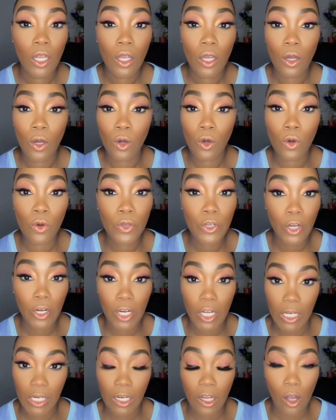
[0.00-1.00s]
who you're
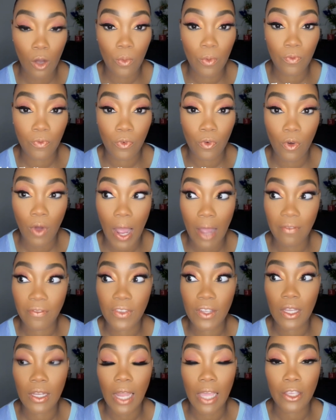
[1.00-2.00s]
going to go before. I
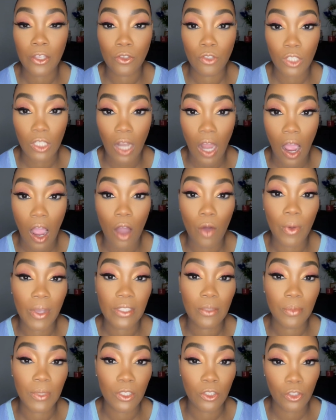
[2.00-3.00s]
feel like you should
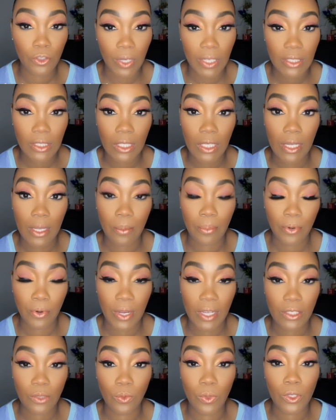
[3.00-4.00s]
always be dressed to
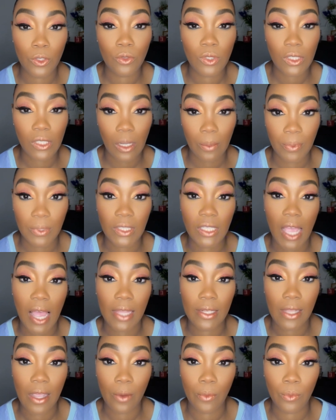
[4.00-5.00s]
impress when you step
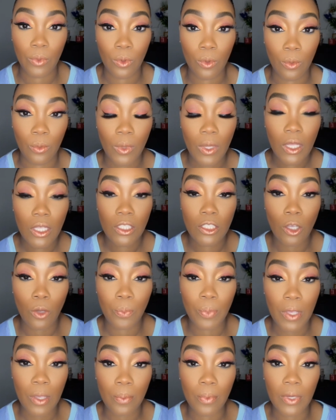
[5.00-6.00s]
inside that room so
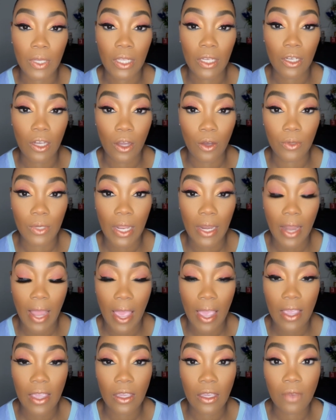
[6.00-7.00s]
people can know that,
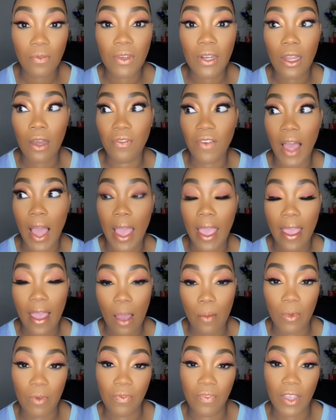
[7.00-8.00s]
hey, even if I
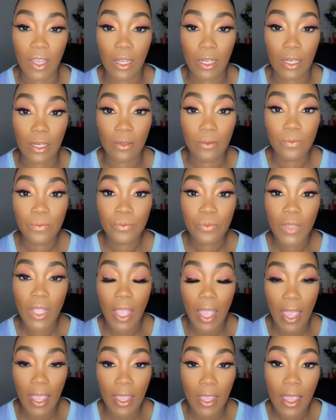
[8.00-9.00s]
am a felon,
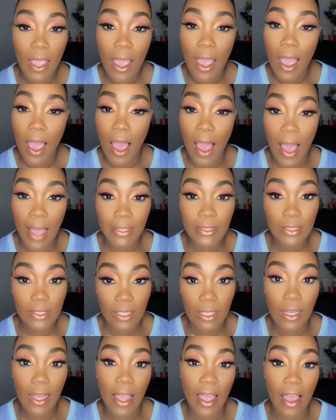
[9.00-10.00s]
hey, I
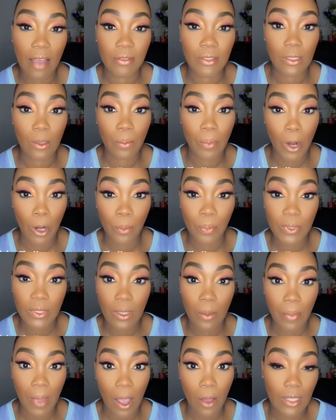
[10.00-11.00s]
still have some purpose
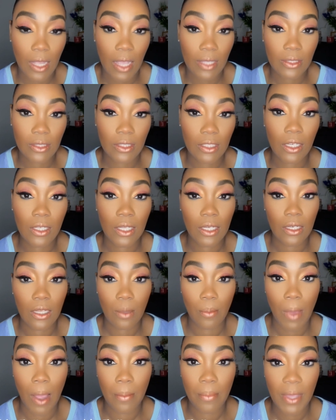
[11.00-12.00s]
about. I still can look
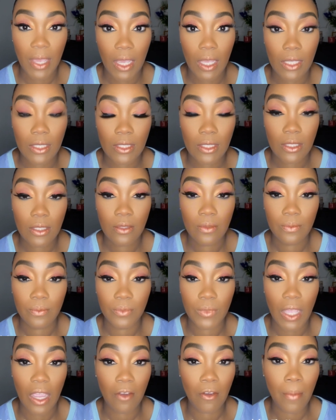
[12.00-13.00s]
my best.
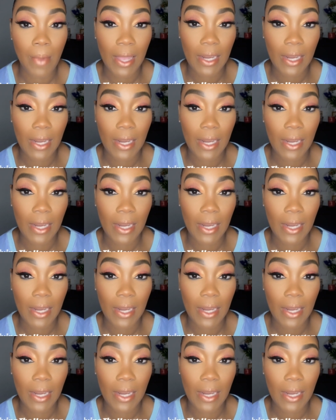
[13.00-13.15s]
Everybody